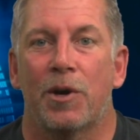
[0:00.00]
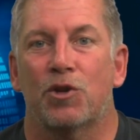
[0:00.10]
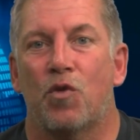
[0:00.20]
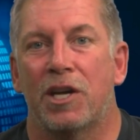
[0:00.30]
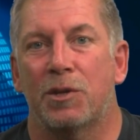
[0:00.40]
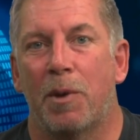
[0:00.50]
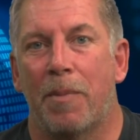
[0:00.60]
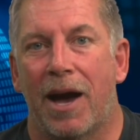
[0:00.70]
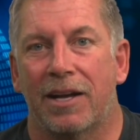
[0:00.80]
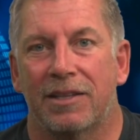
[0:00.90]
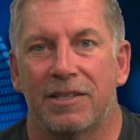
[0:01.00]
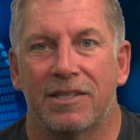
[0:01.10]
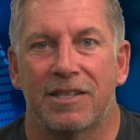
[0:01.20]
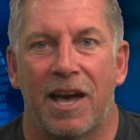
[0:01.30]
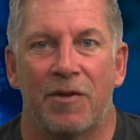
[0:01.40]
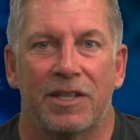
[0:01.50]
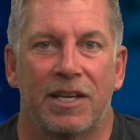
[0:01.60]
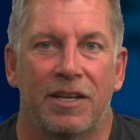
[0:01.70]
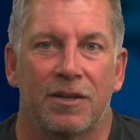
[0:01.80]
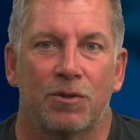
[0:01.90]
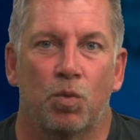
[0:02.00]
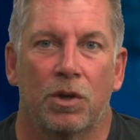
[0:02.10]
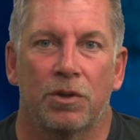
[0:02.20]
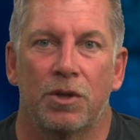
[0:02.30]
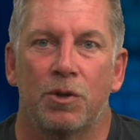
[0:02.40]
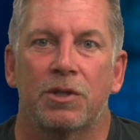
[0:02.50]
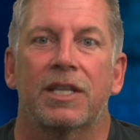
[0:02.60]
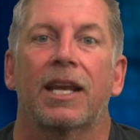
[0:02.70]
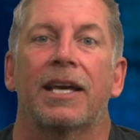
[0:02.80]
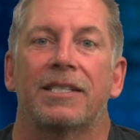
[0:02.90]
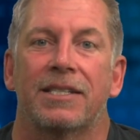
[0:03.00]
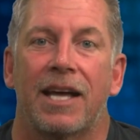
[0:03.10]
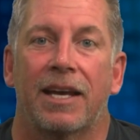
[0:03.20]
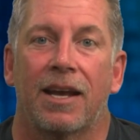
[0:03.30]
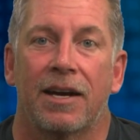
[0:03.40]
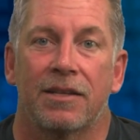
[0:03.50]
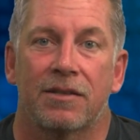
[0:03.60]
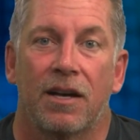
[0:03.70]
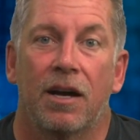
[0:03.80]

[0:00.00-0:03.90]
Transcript: great to be back. This is Eric Deters World News, the latest headlines.